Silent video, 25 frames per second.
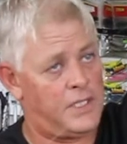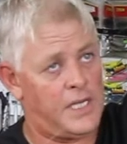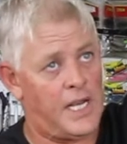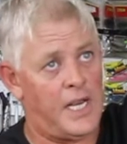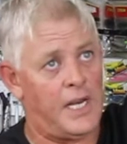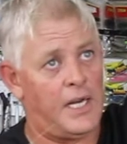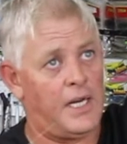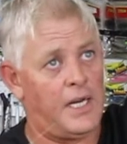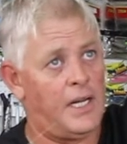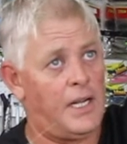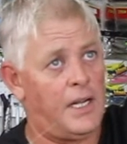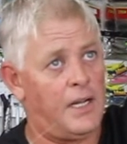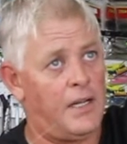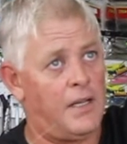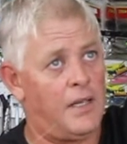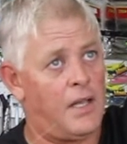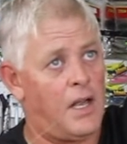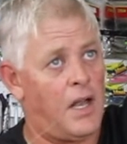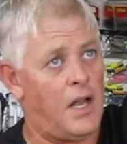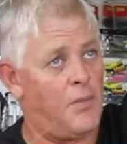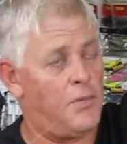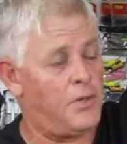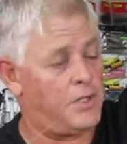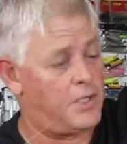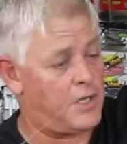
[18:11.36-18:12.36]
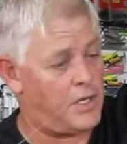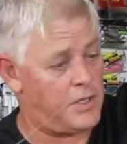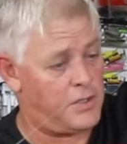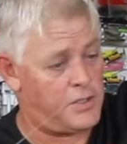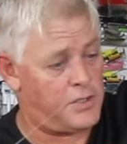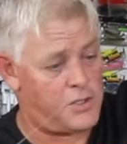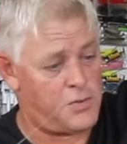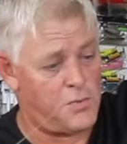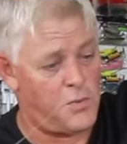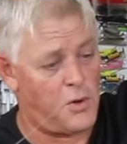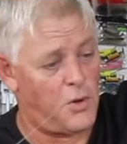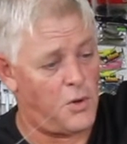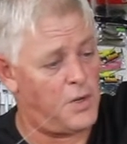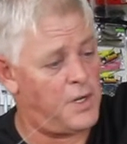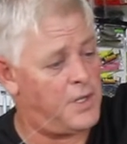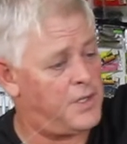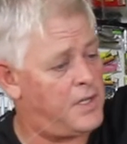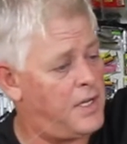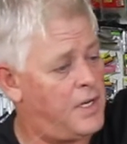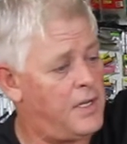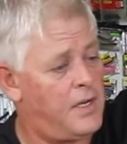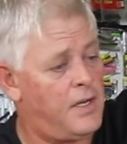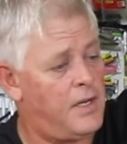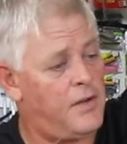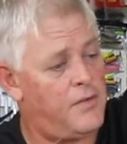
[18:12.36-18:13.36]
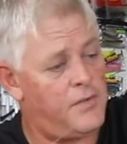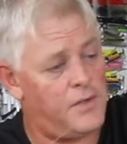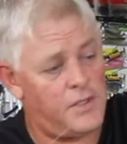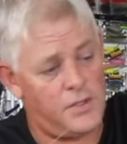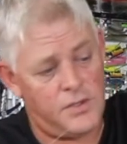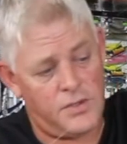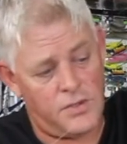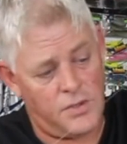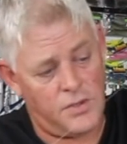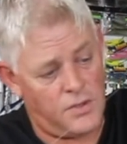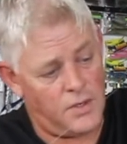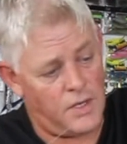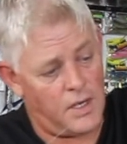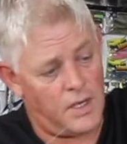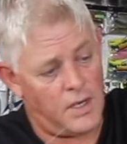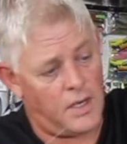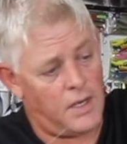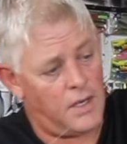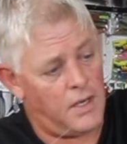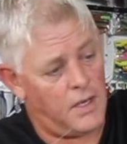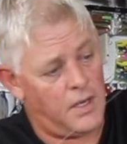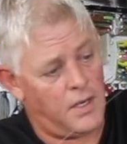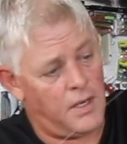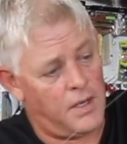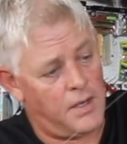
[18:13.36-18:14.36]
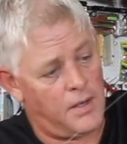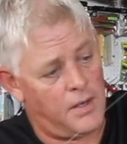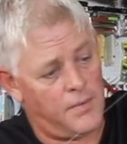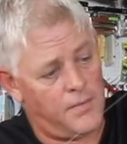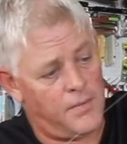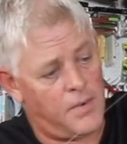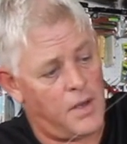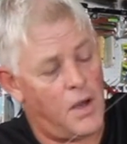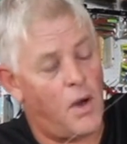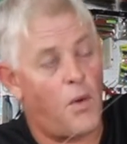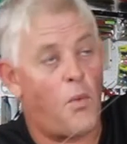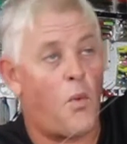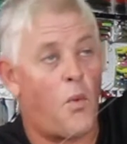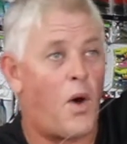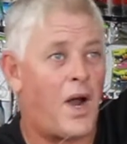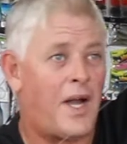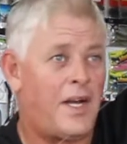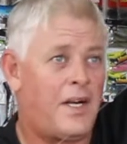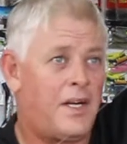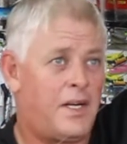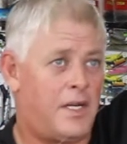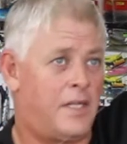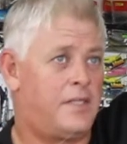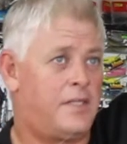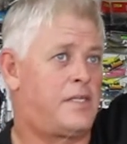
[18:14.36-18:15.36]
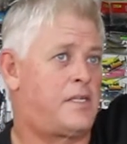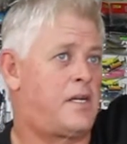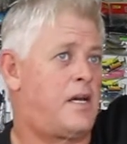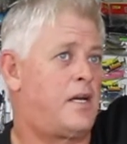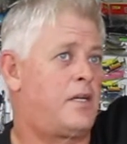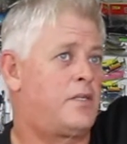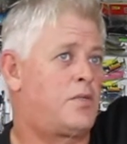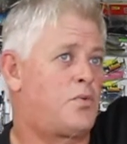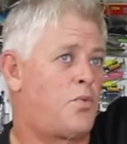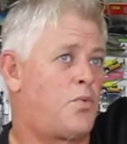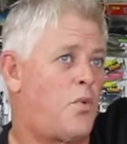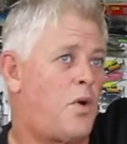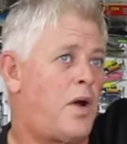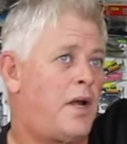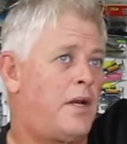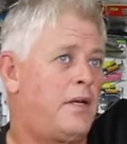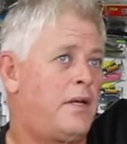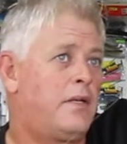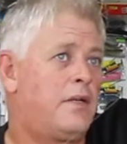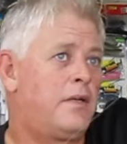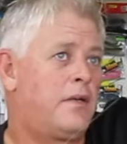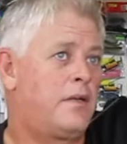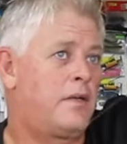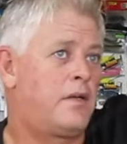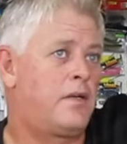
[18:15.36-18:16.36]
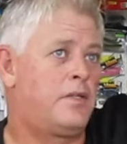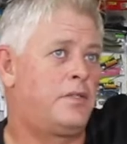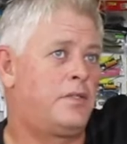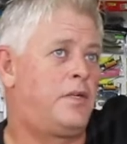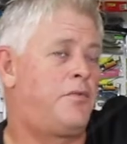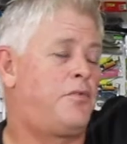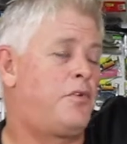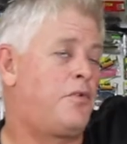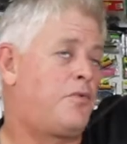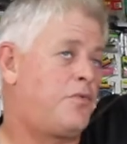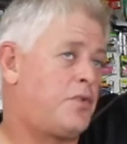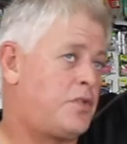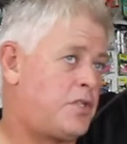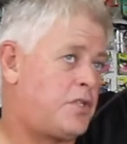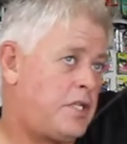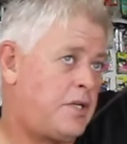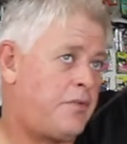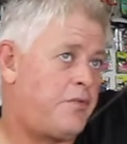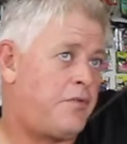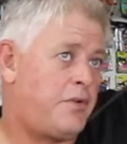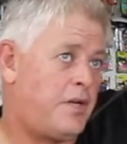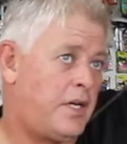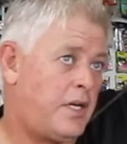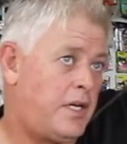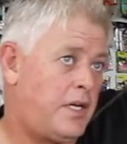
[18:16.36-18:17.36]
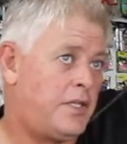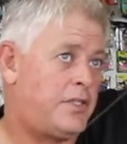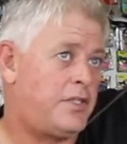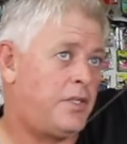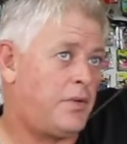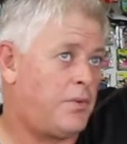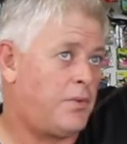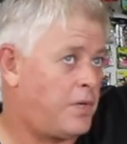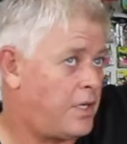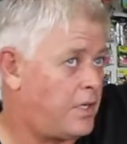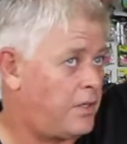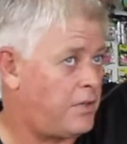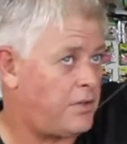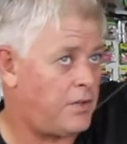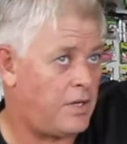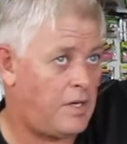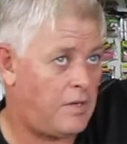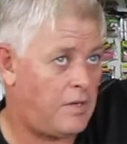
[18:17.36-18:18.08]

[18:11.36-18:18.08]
dangling. I would go smaller than even to a size one. Because if you're fishing finesse, you want to do